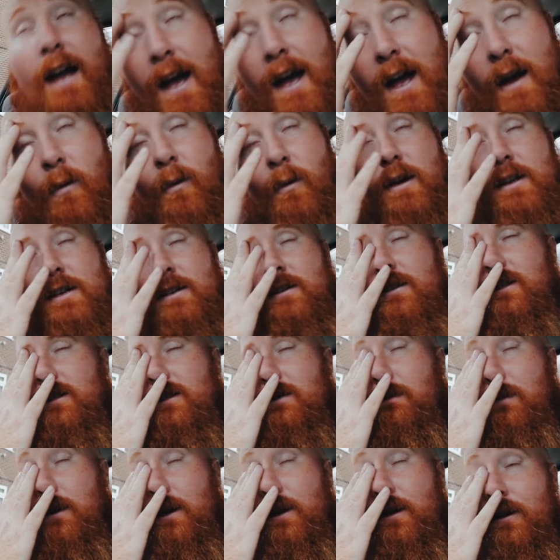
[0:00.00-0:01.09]
which
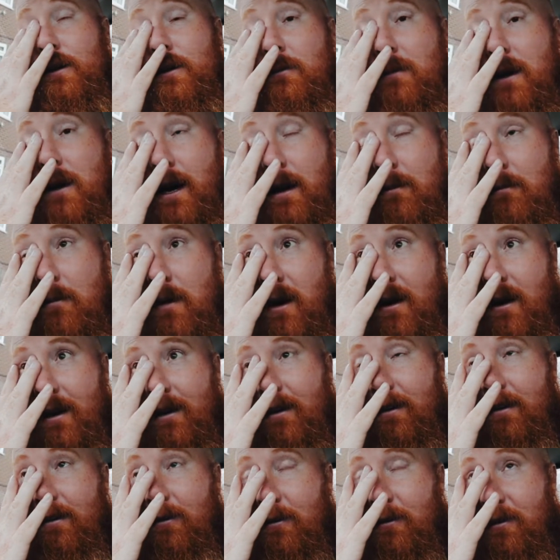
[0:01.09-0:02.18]
just blew my
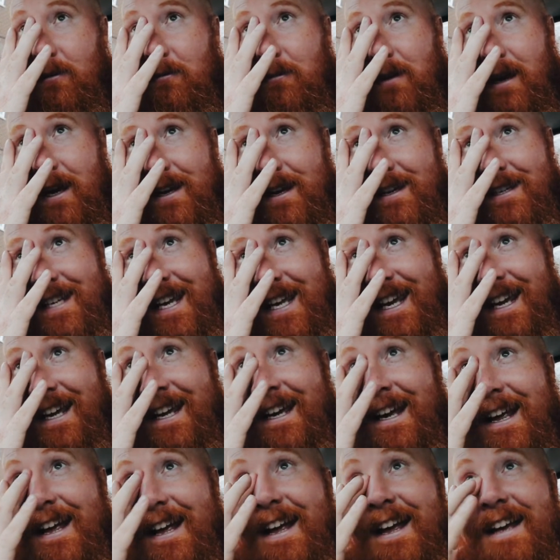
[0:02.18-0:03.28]
mind. It was amazing.